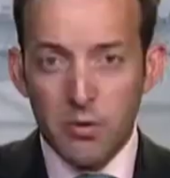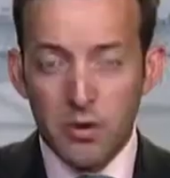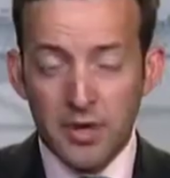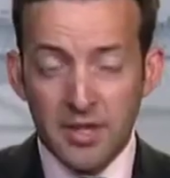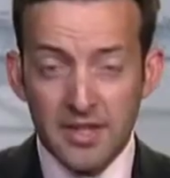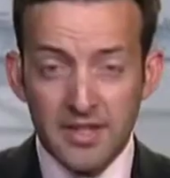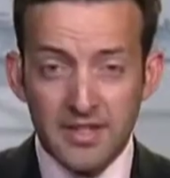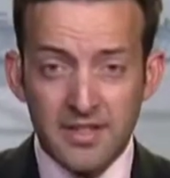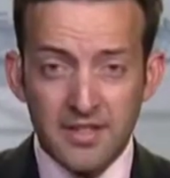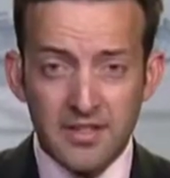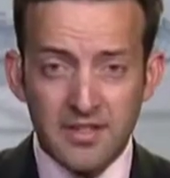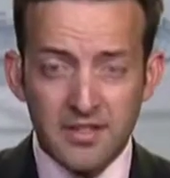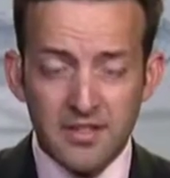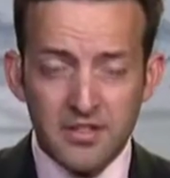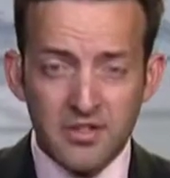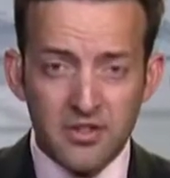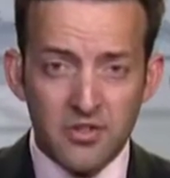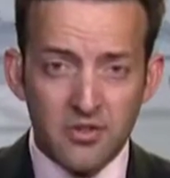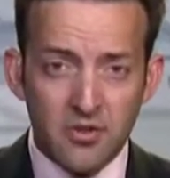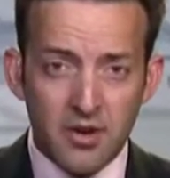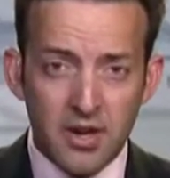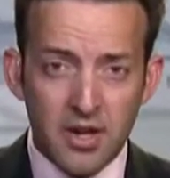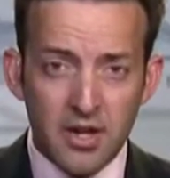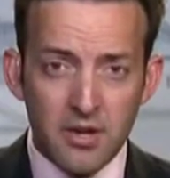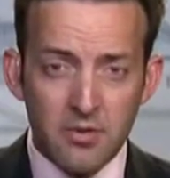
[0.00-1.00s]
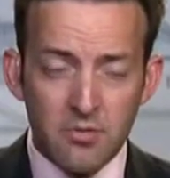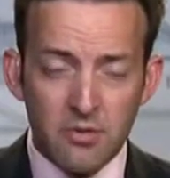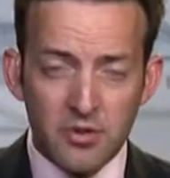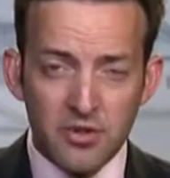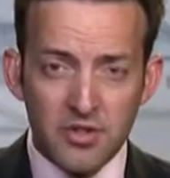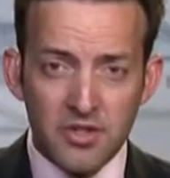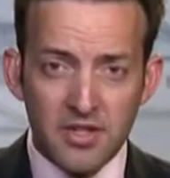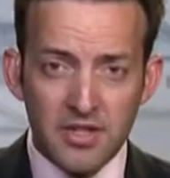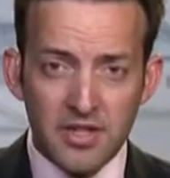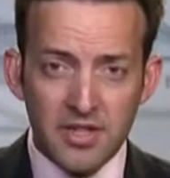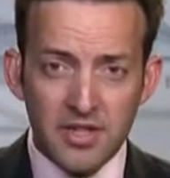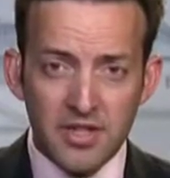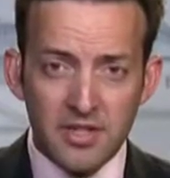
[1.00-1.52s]
Well, I guess as an Australian
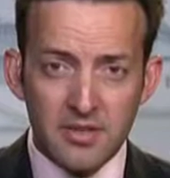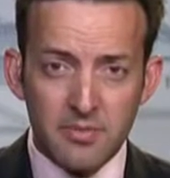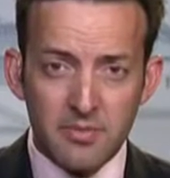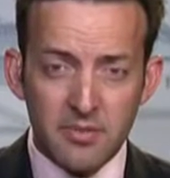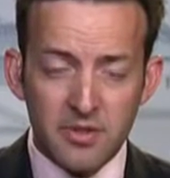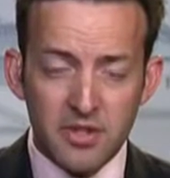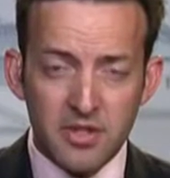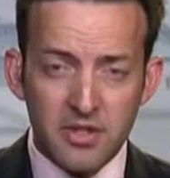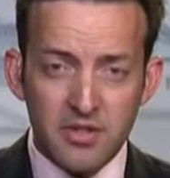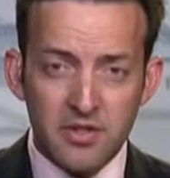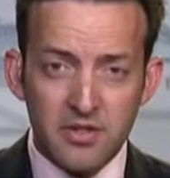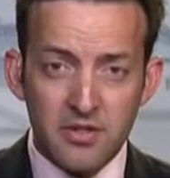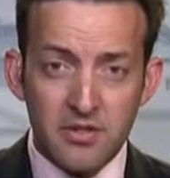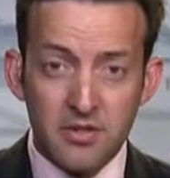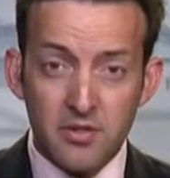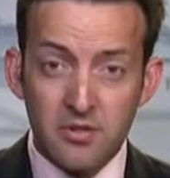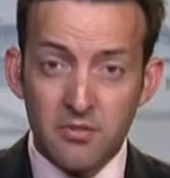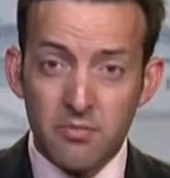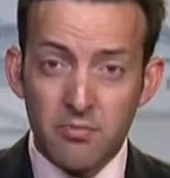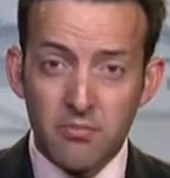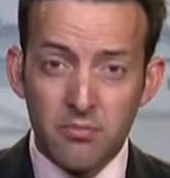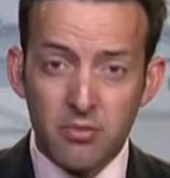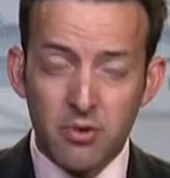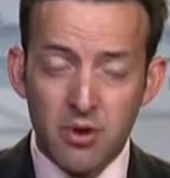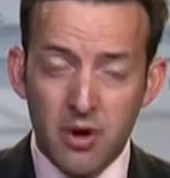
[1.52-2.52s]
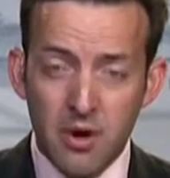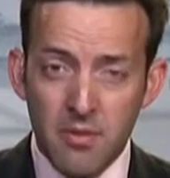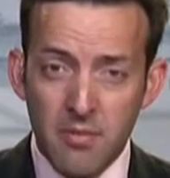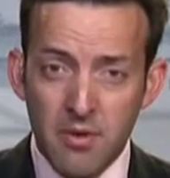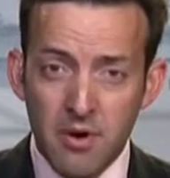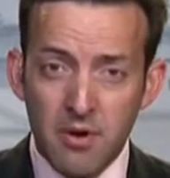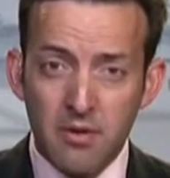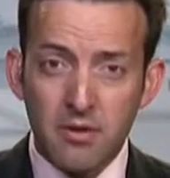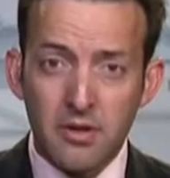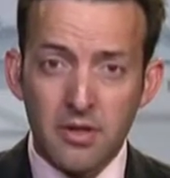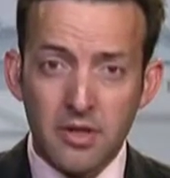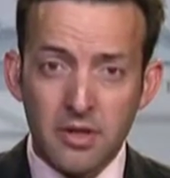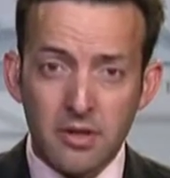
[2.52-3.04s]
watching that speech, you're
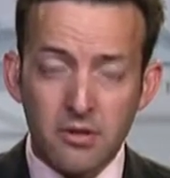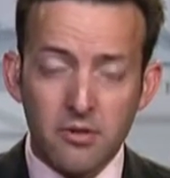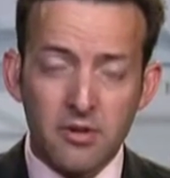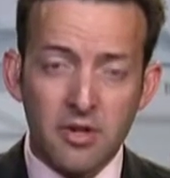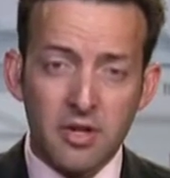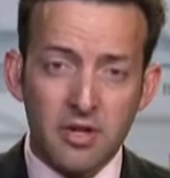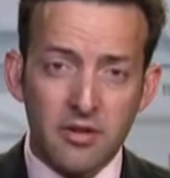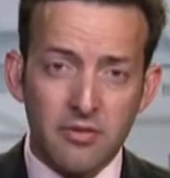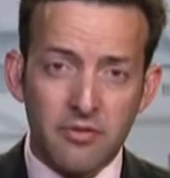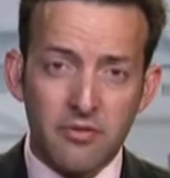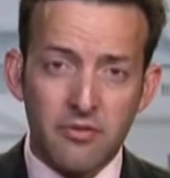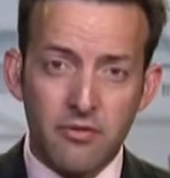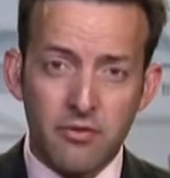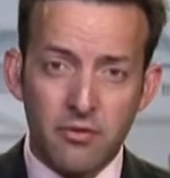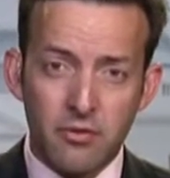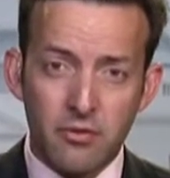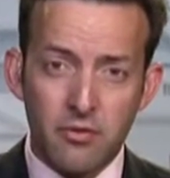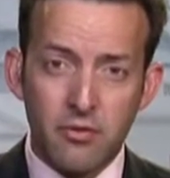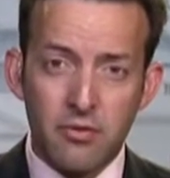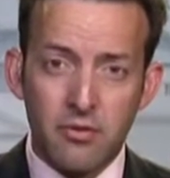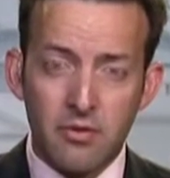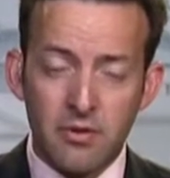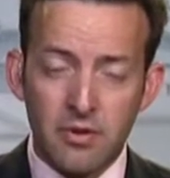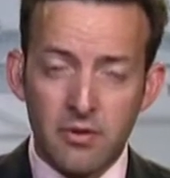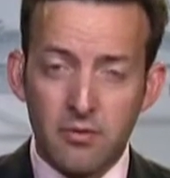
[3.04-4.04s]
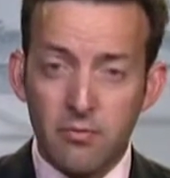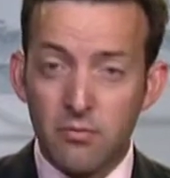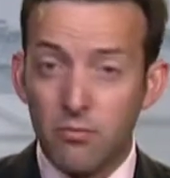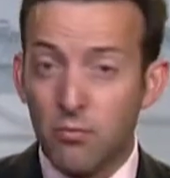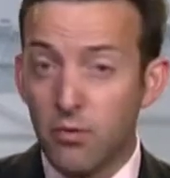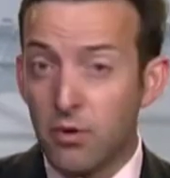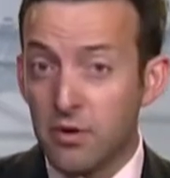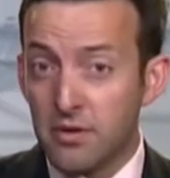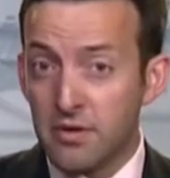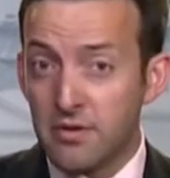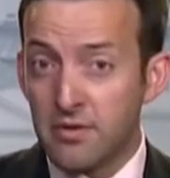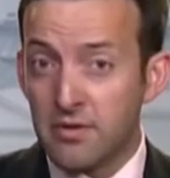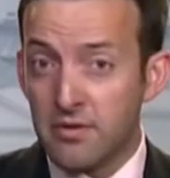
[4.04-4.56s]
primarily looking for
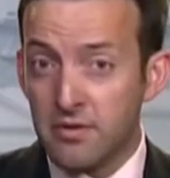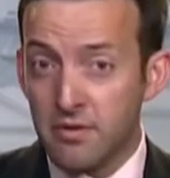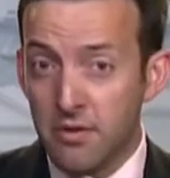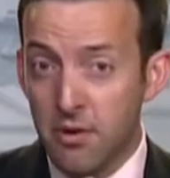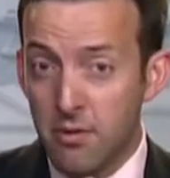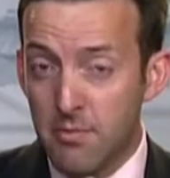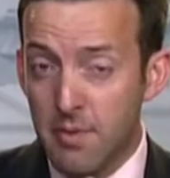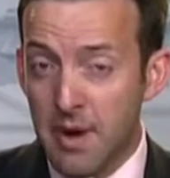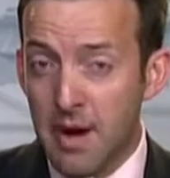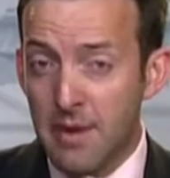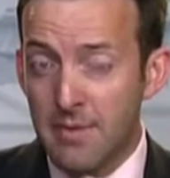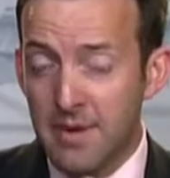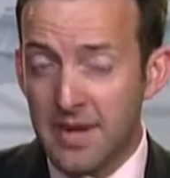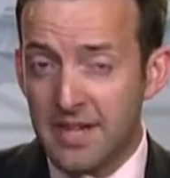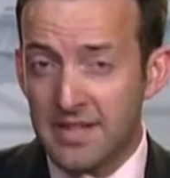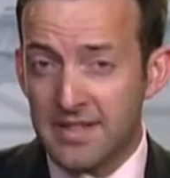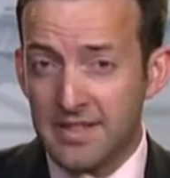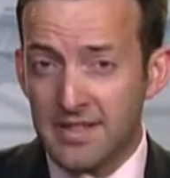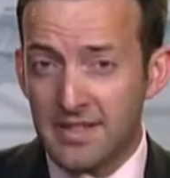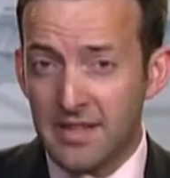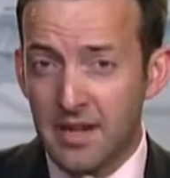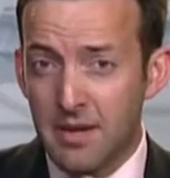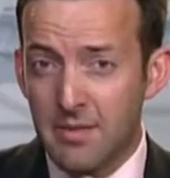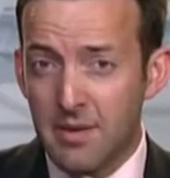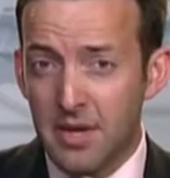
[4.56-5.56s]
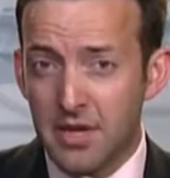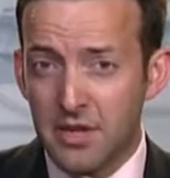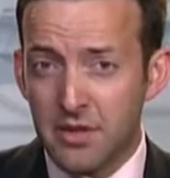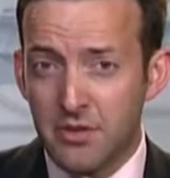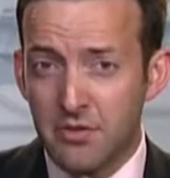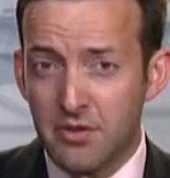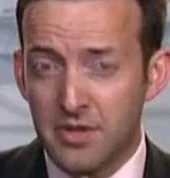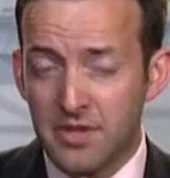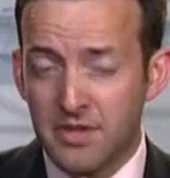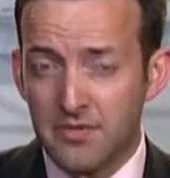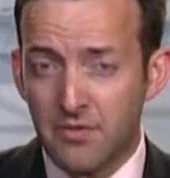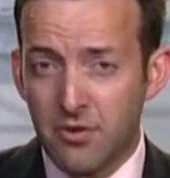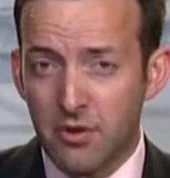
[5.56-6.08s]
what Obama has to say about
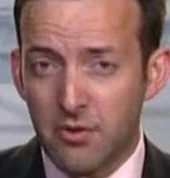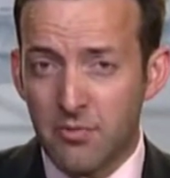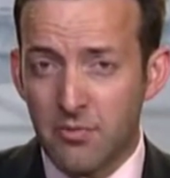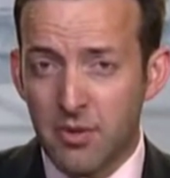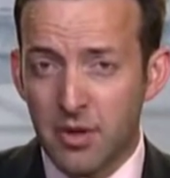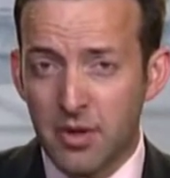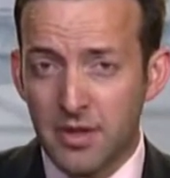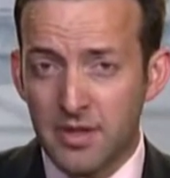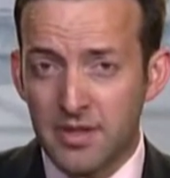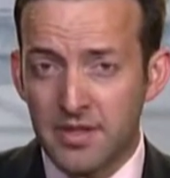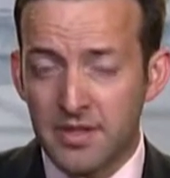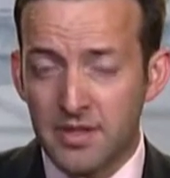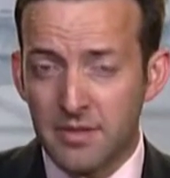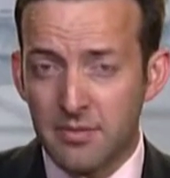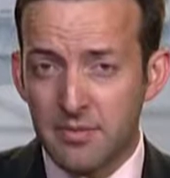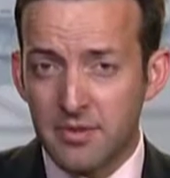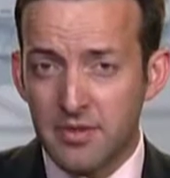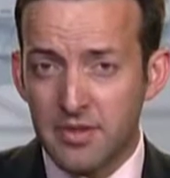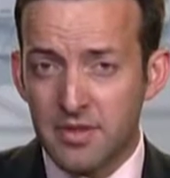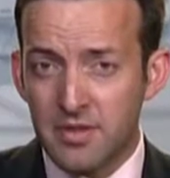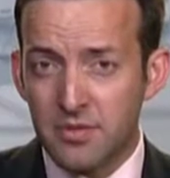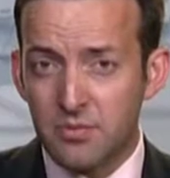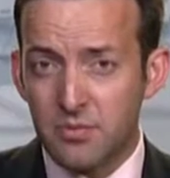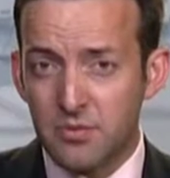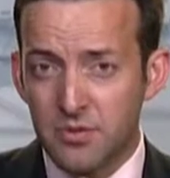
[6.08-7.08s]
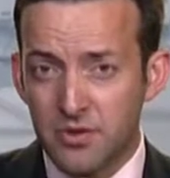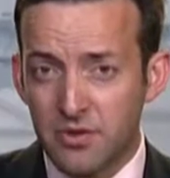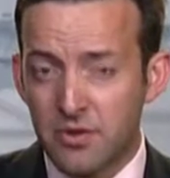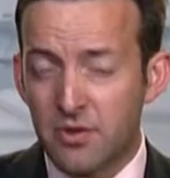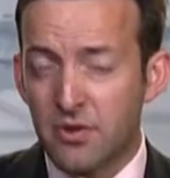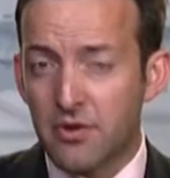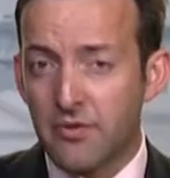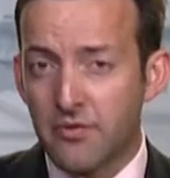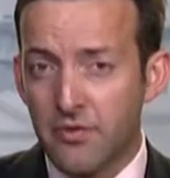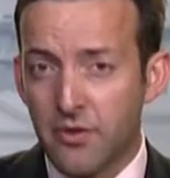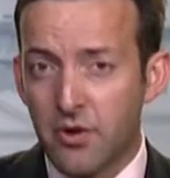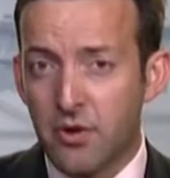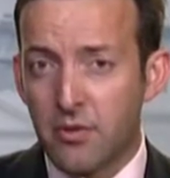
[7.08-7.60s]
US foreign policy, but this was
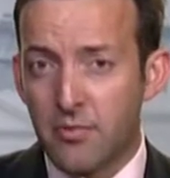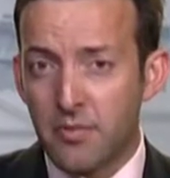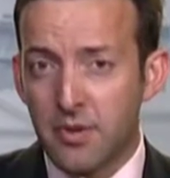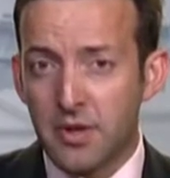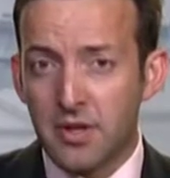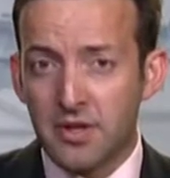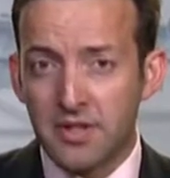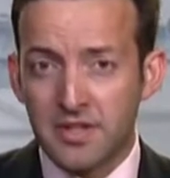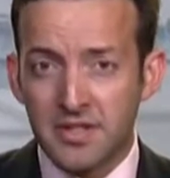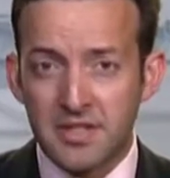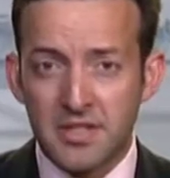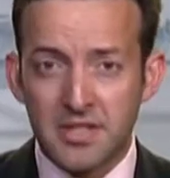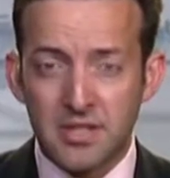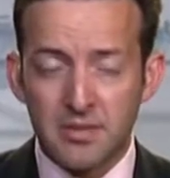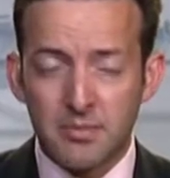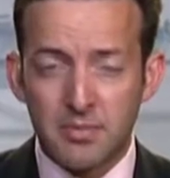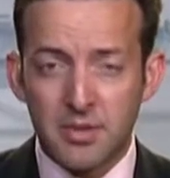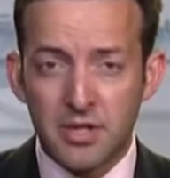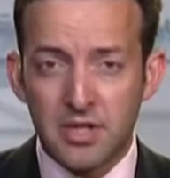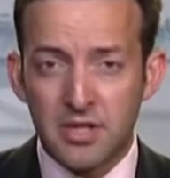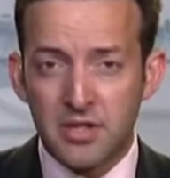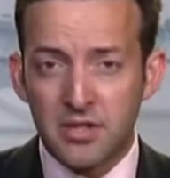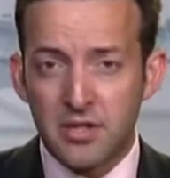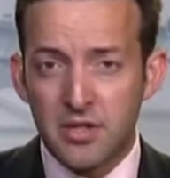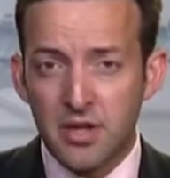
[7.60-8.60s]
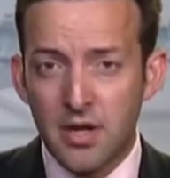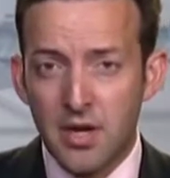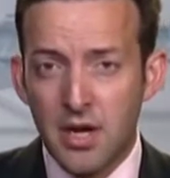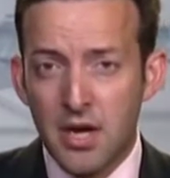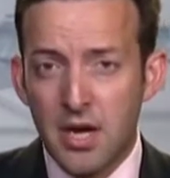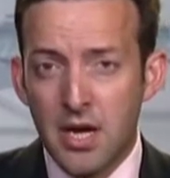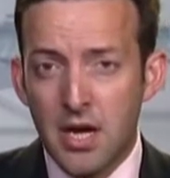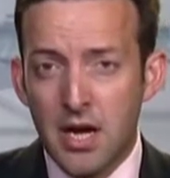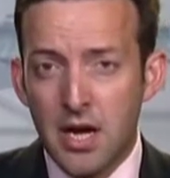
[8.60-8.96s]
not a foreign policy speech.